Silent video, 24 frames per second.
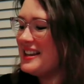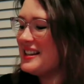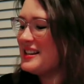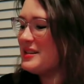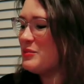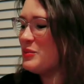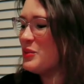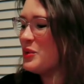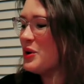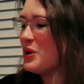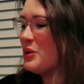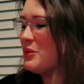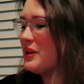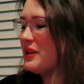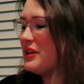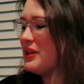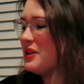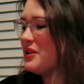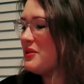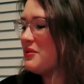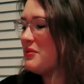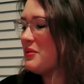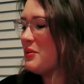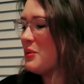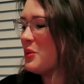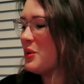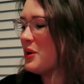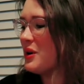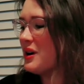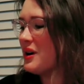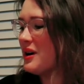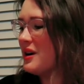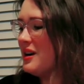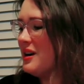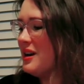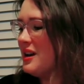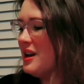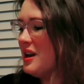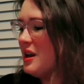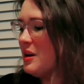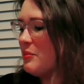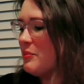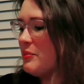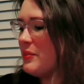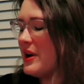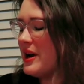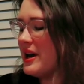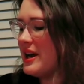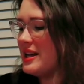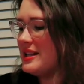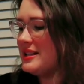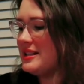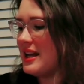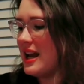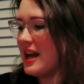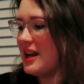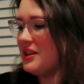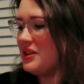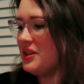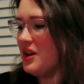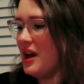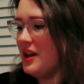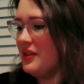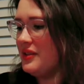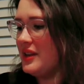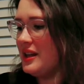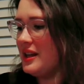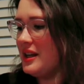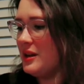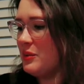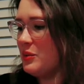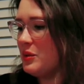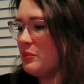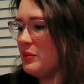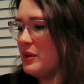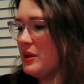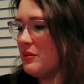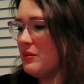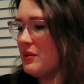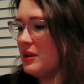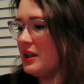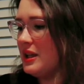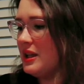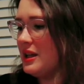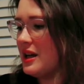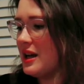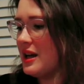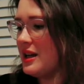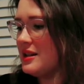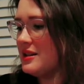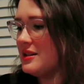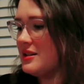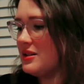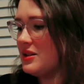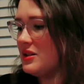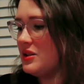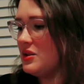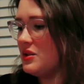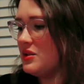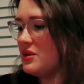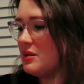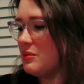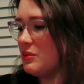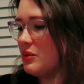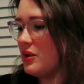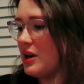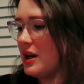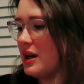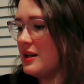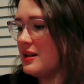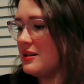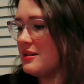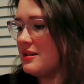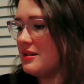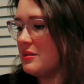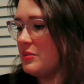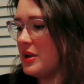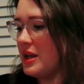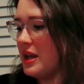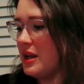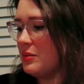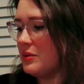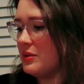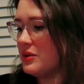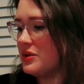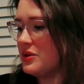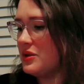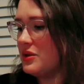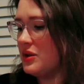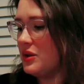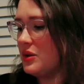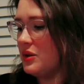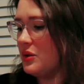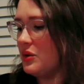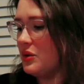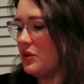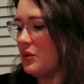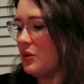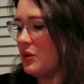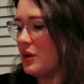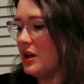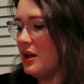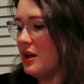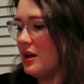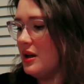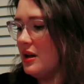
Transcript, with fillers: is more what they're for. But I thought that it would be really nice to do some grains to be able to